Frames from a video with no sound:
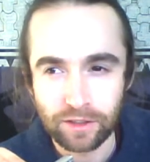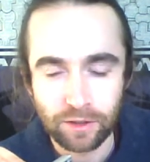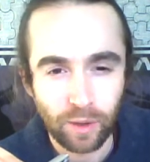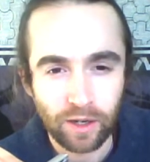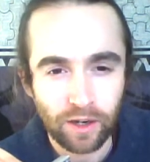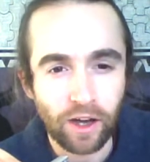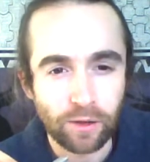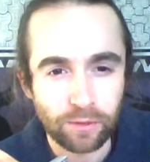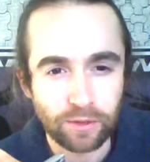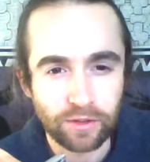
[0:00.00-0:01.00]
you are
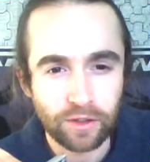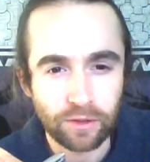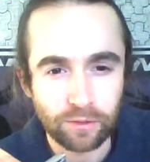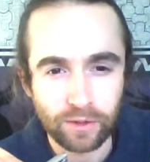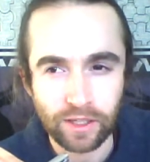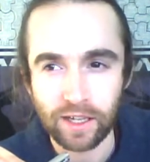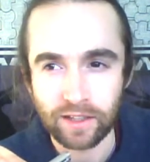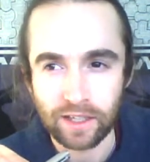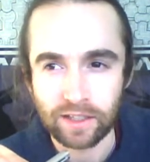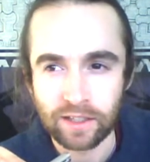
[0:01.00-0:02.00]
life, and don't forget
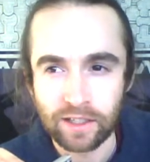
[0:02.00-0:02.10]
that.